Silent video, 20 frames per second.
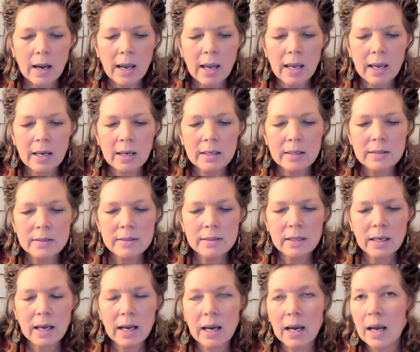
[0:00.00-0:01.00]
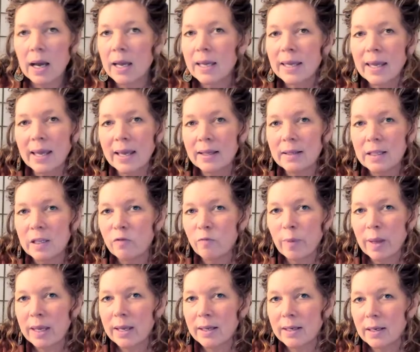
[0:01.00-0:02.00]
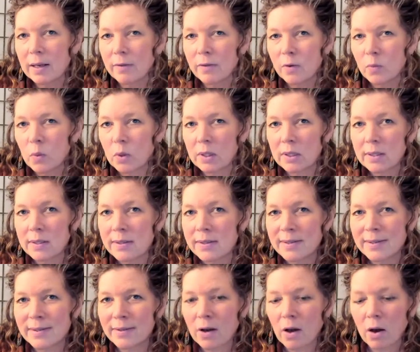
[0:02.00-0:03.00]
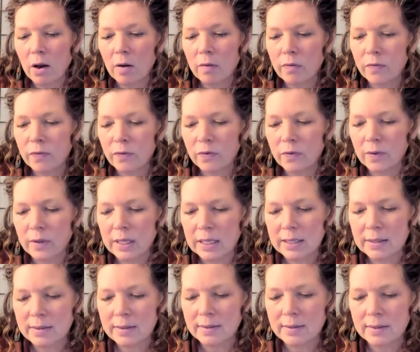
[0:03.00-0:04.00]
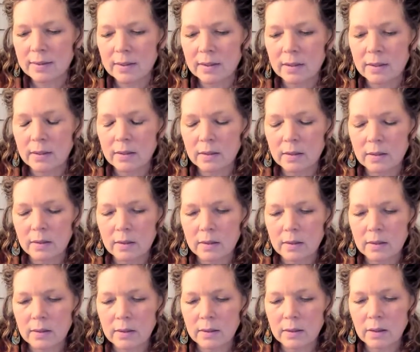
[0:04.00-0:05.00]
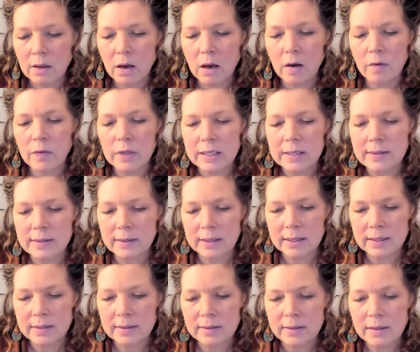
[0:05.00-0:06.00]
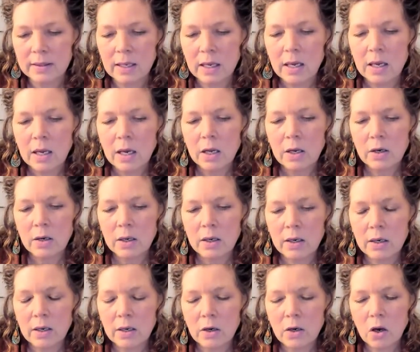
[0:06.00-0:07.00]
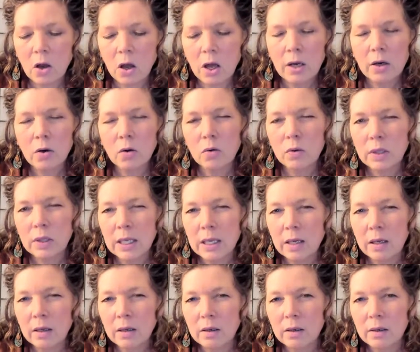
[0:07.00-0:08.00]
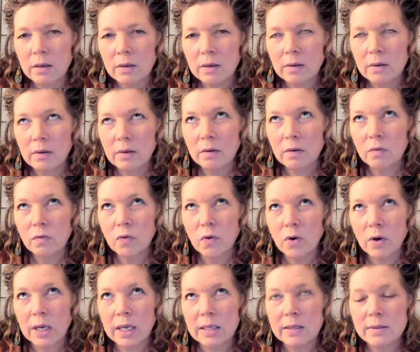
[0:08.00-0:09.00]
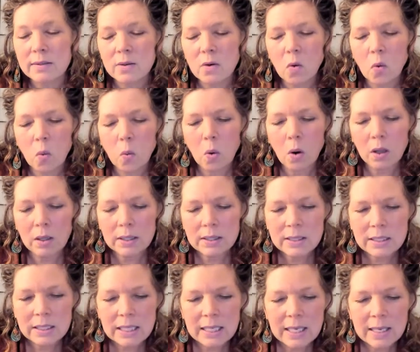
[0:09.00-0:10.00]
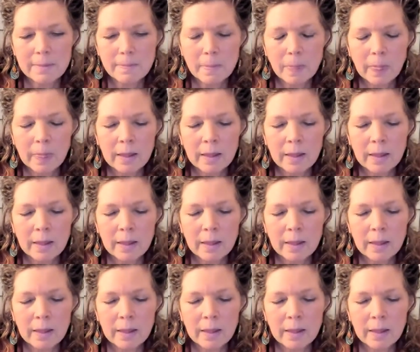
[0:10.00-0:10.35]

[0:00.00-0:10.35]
And I can't leave Pagan Otherworlds off this list, not only for its quality.